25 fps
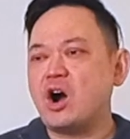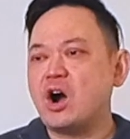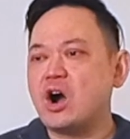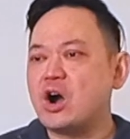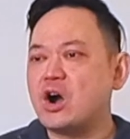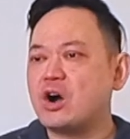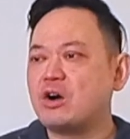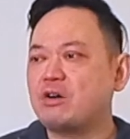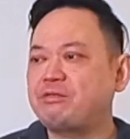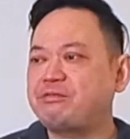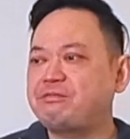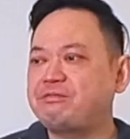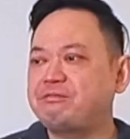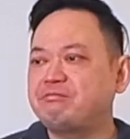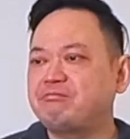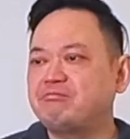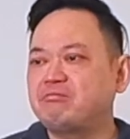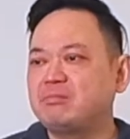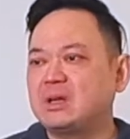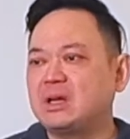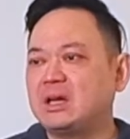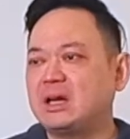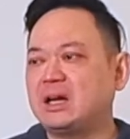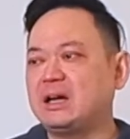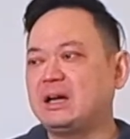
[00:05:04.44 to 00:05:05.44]
of
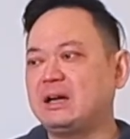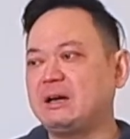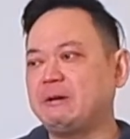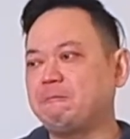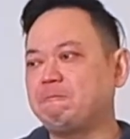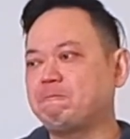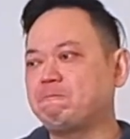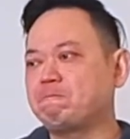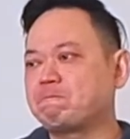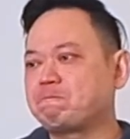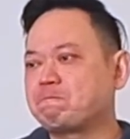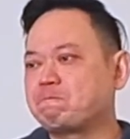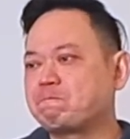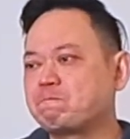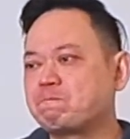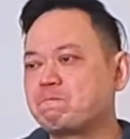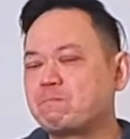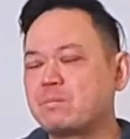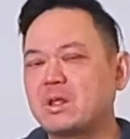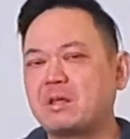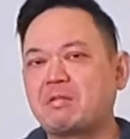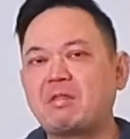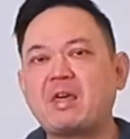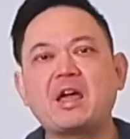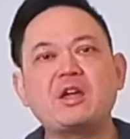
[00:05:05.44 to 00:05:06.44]

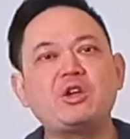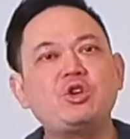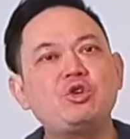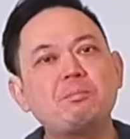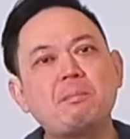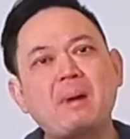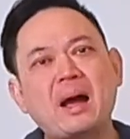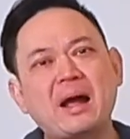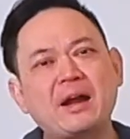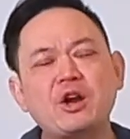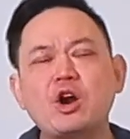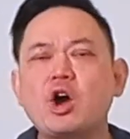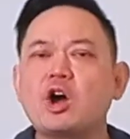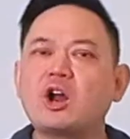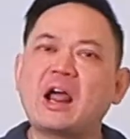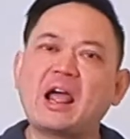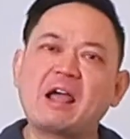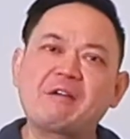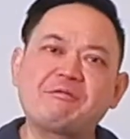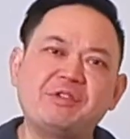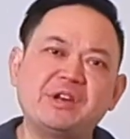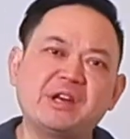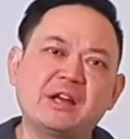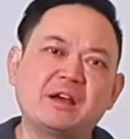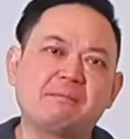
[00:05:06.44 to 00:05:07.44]
that you might not
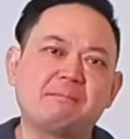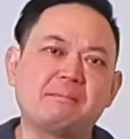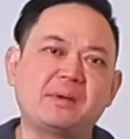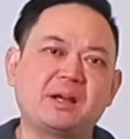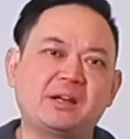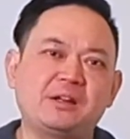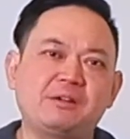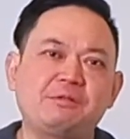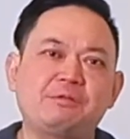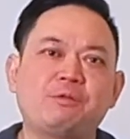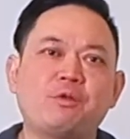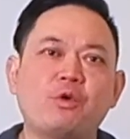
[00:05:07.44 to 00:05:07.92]
have enough money